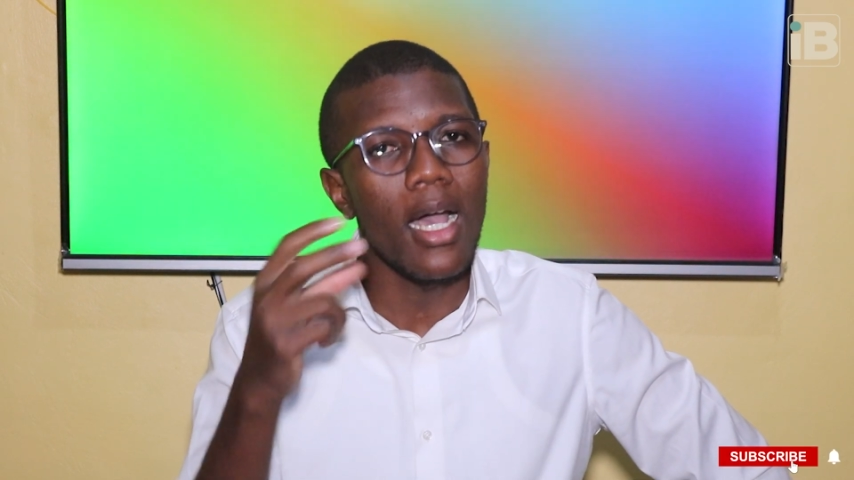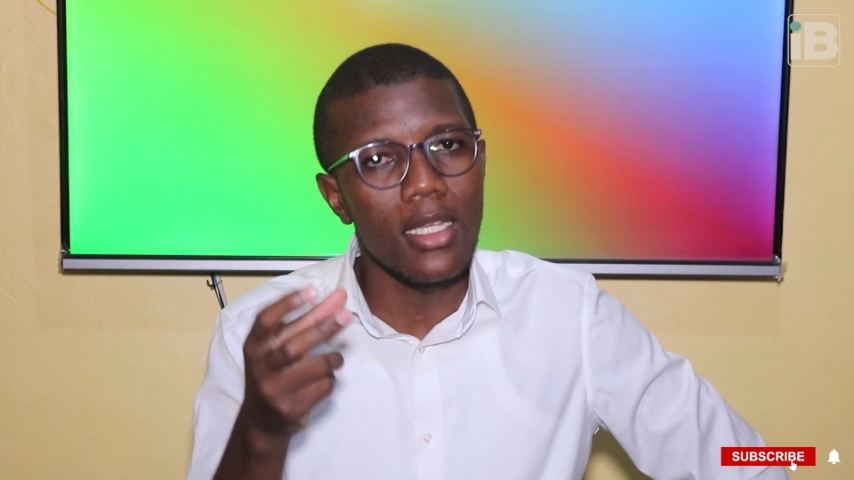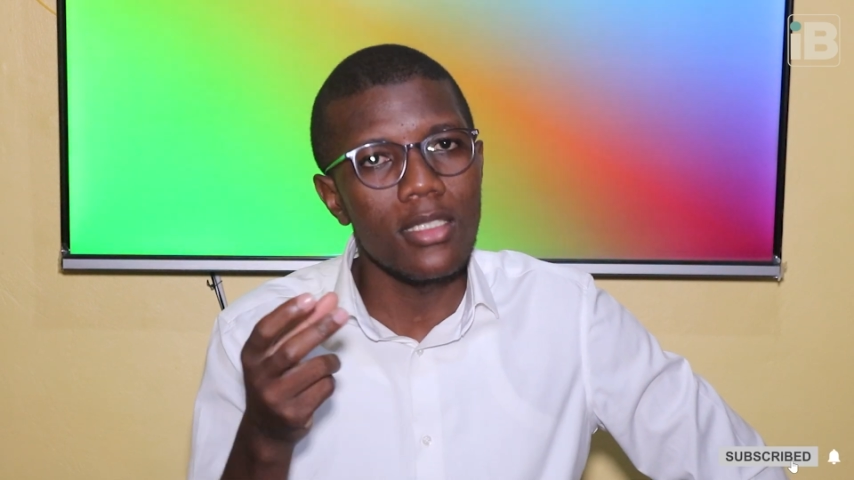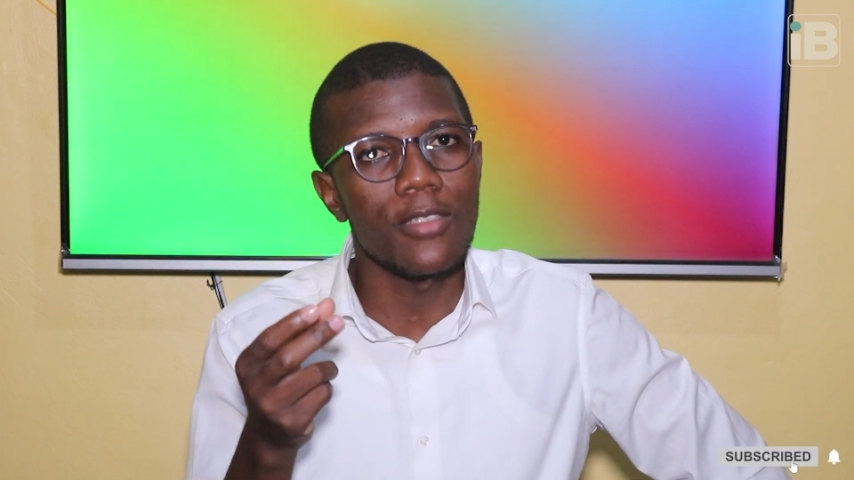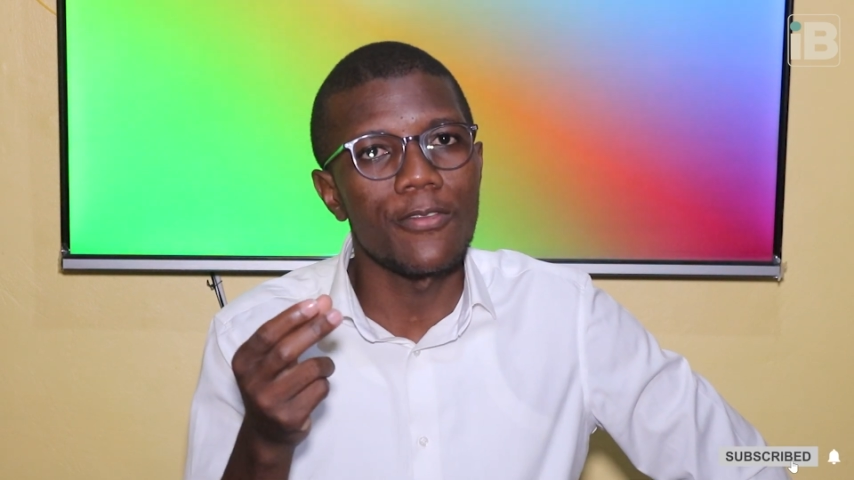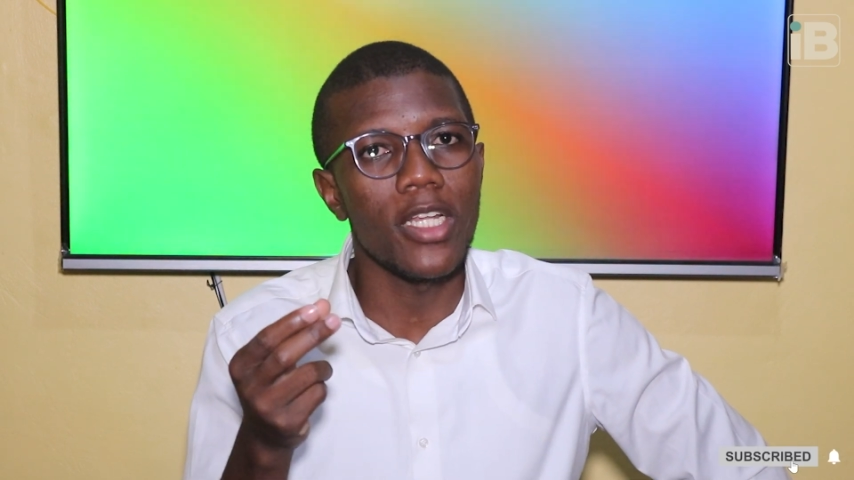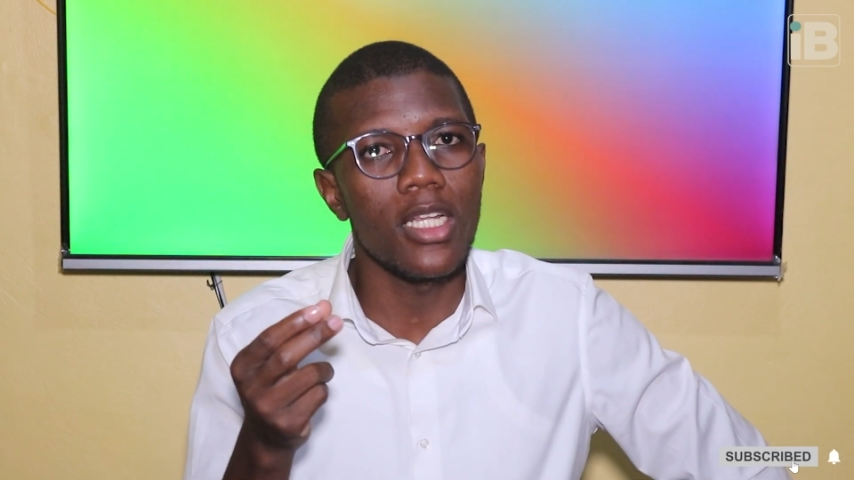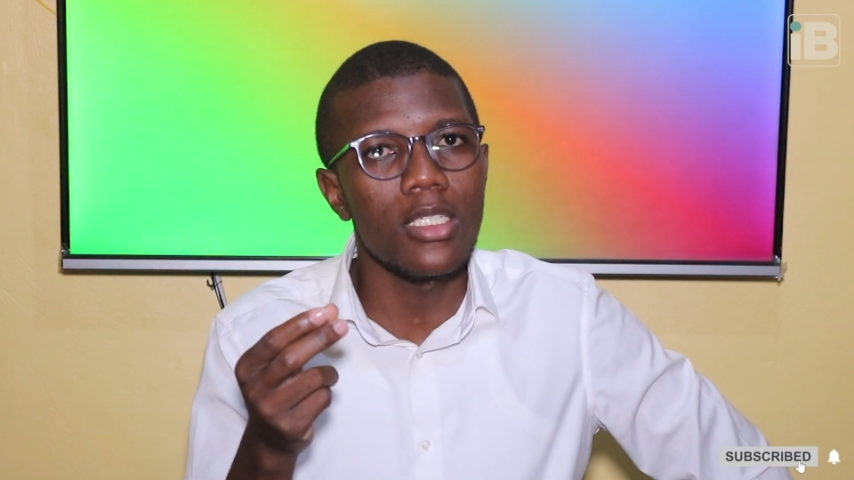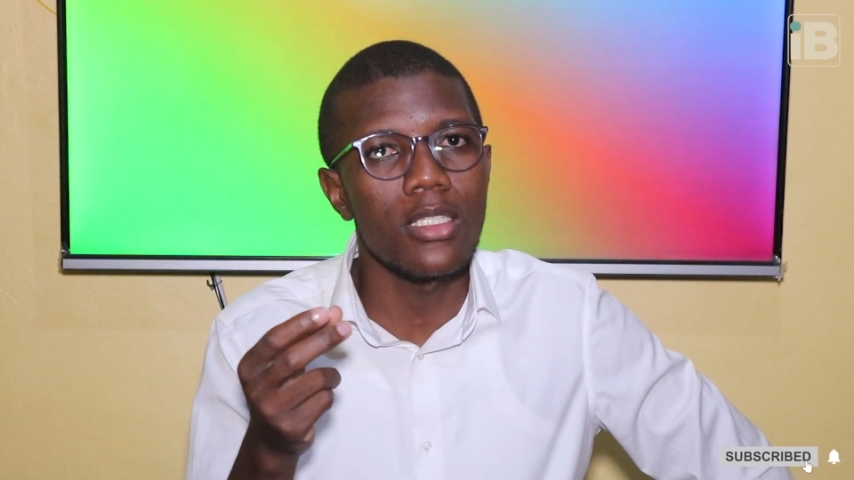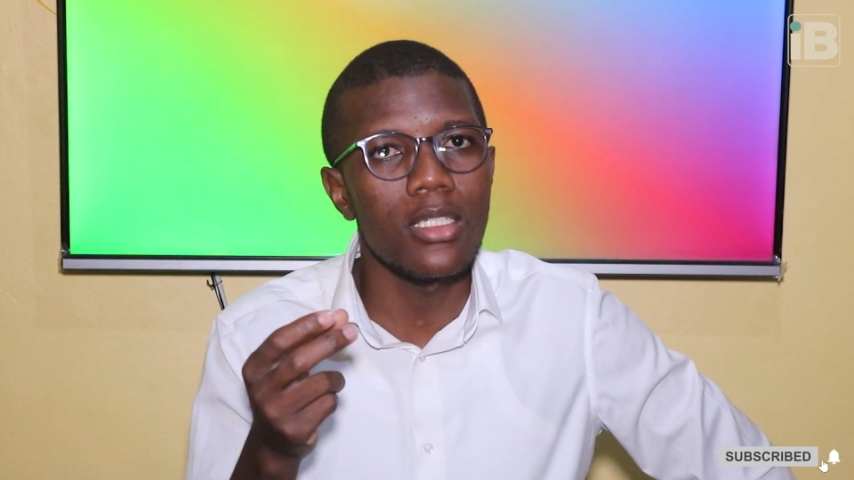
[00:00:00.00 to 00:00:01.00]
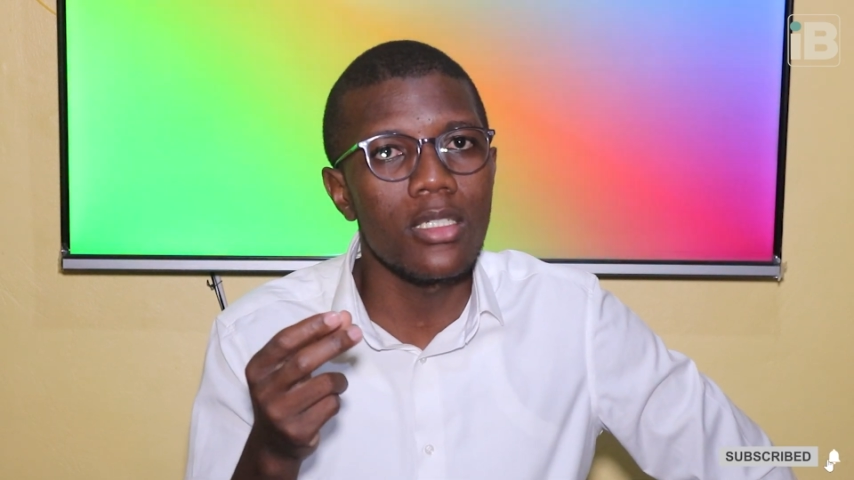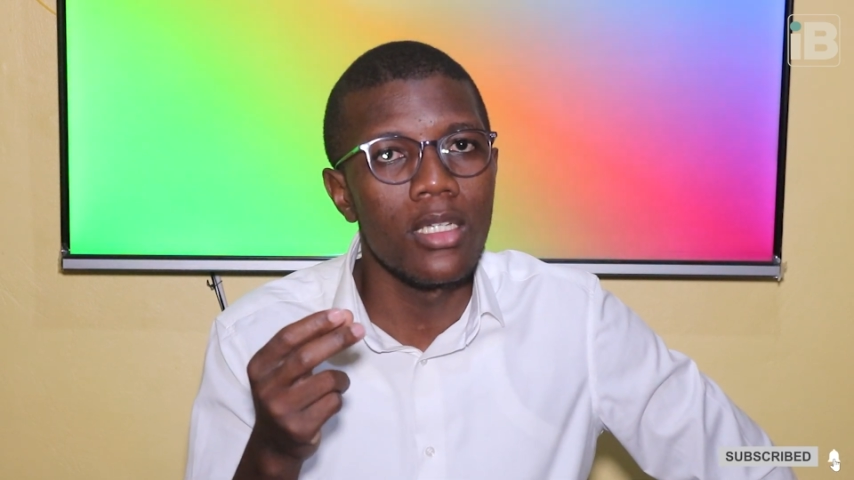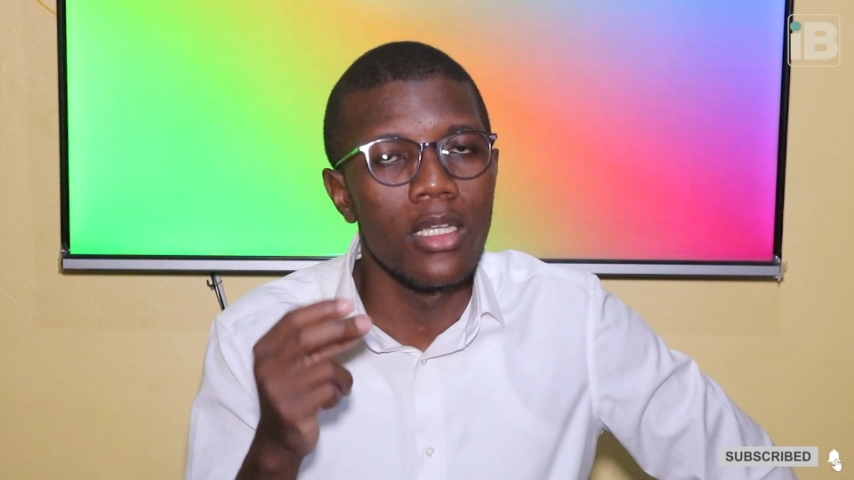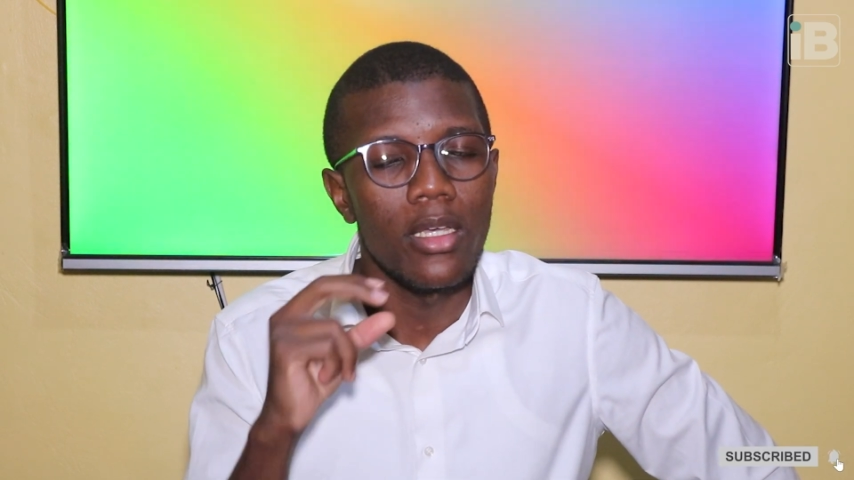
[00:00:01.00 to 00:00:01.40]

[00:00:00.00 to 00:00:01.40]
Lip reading: asset financing